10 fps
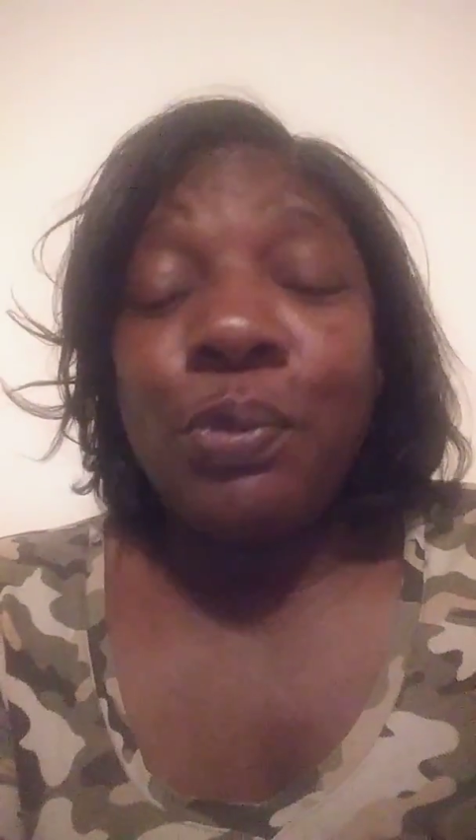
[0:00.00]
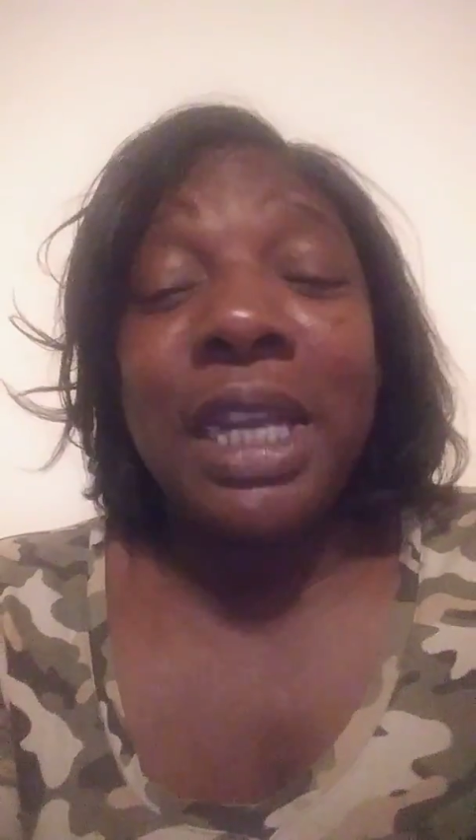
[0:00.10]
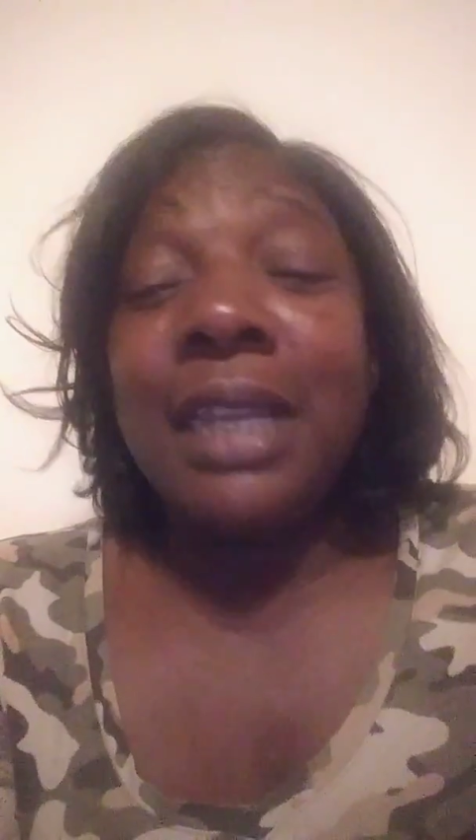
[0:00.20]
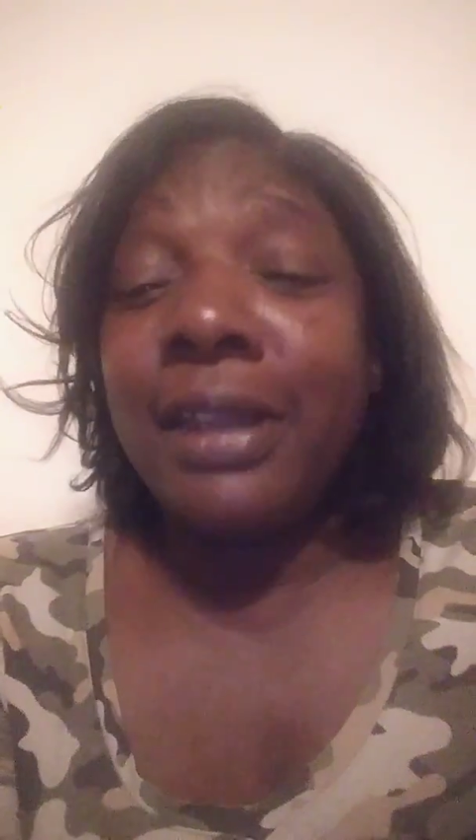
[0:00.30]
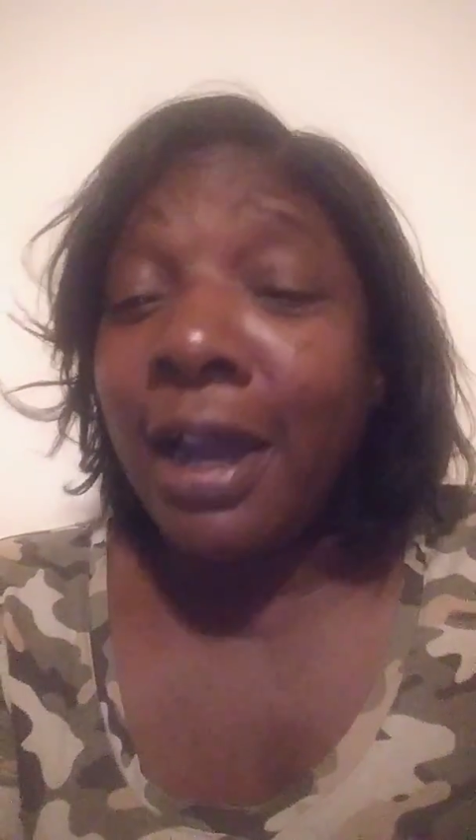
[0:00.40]

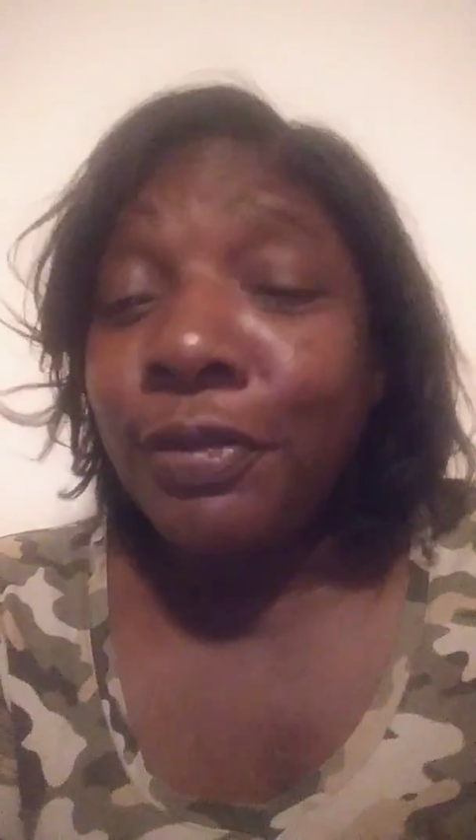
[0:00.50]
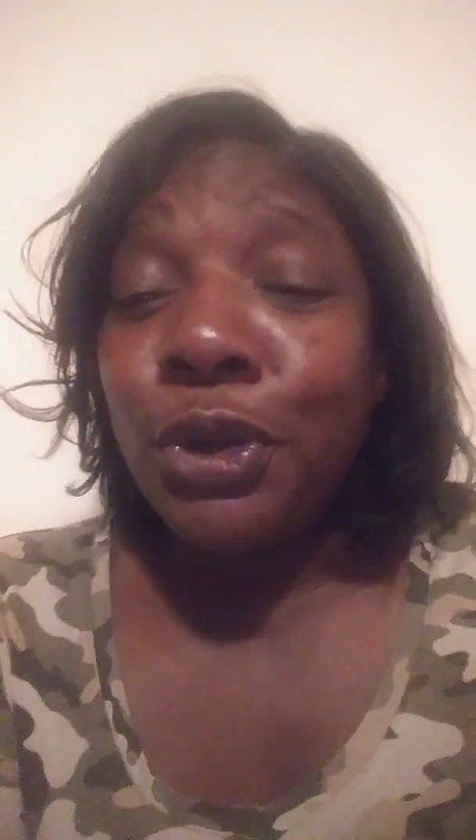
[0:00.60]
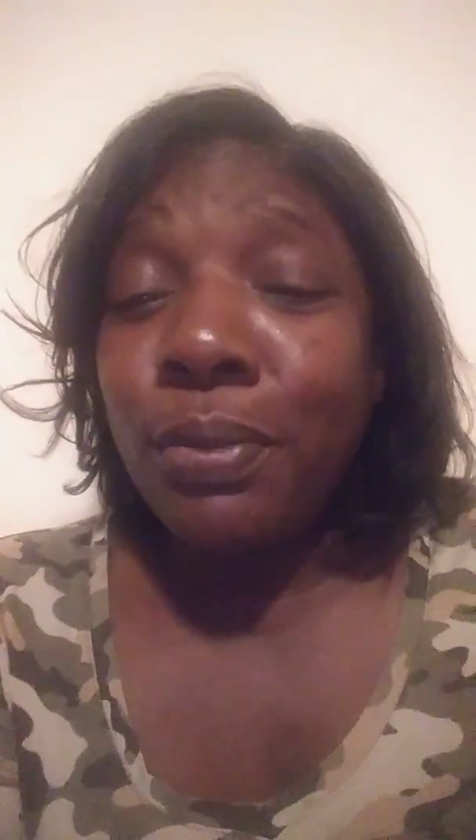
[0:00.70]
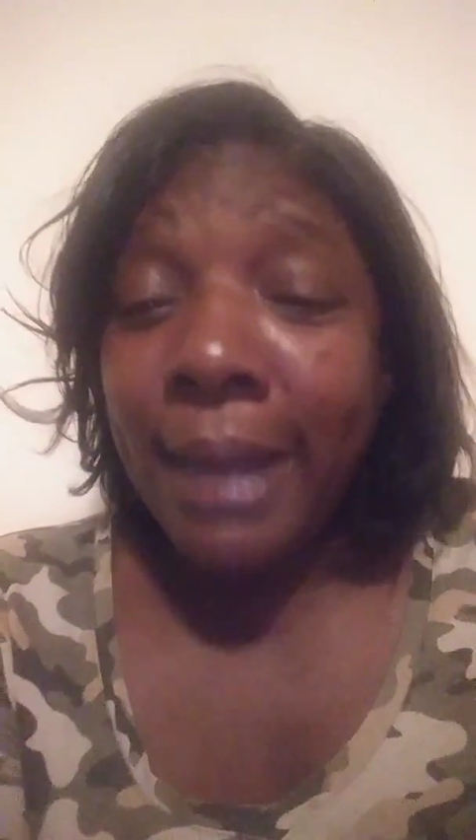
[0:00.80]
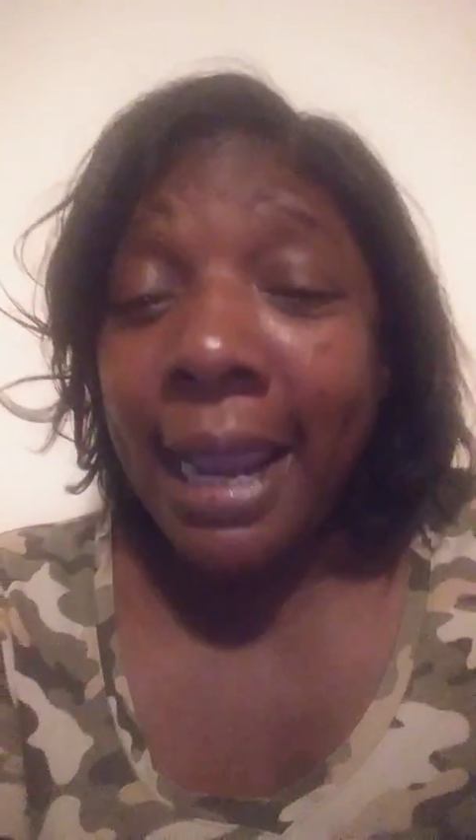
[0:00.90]
We love
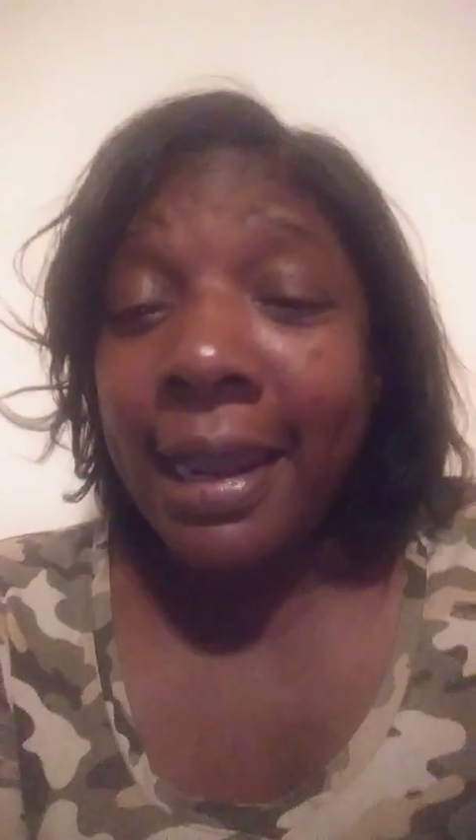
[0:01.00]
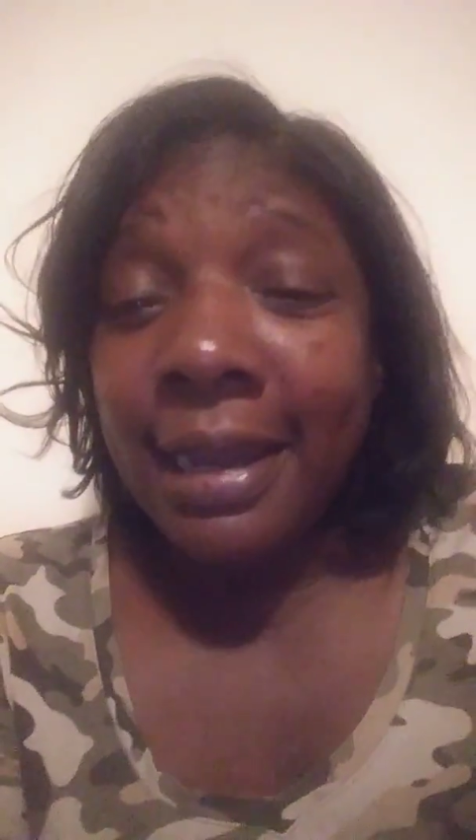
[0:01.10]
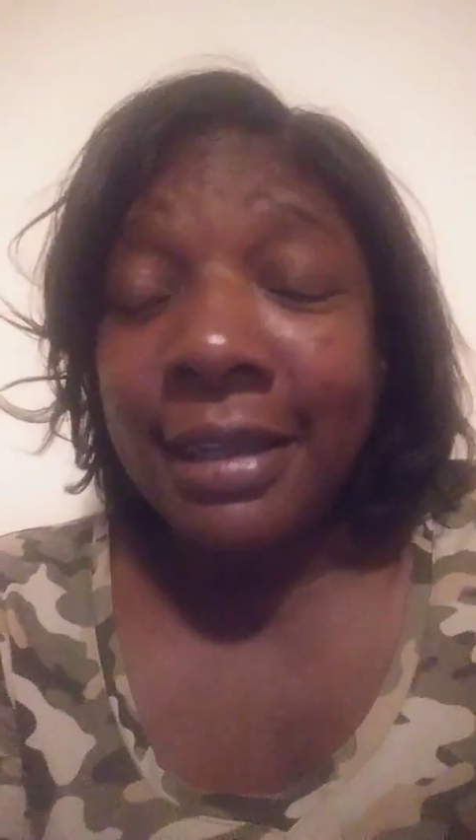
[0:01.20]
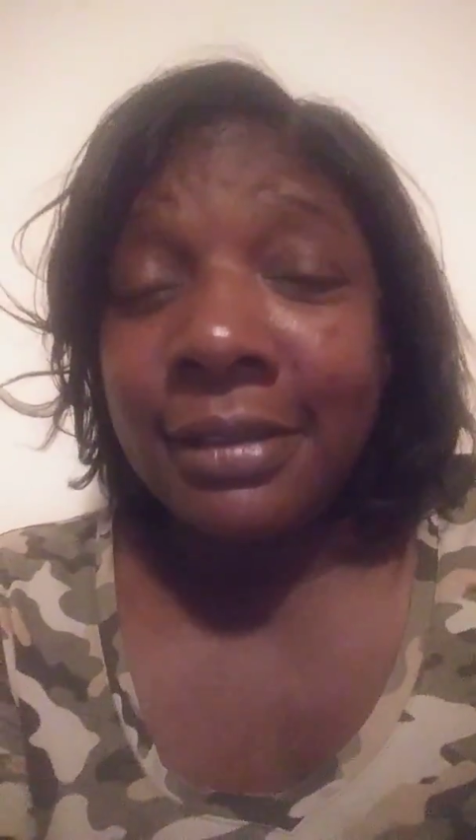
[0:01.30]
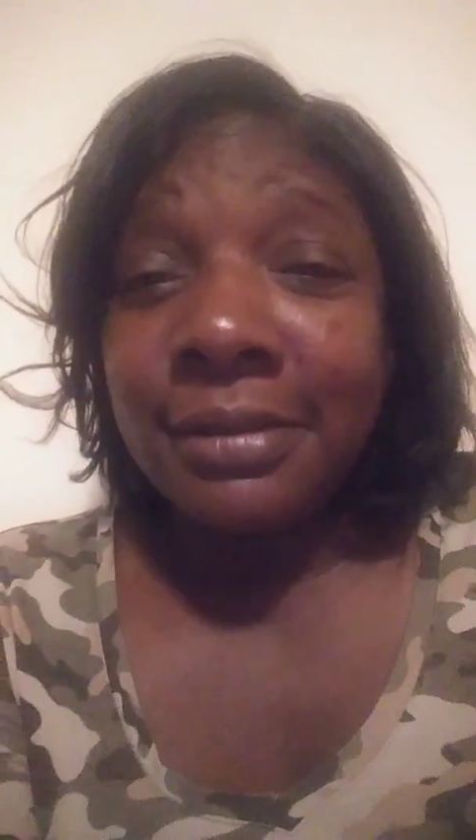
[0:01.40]
you, man.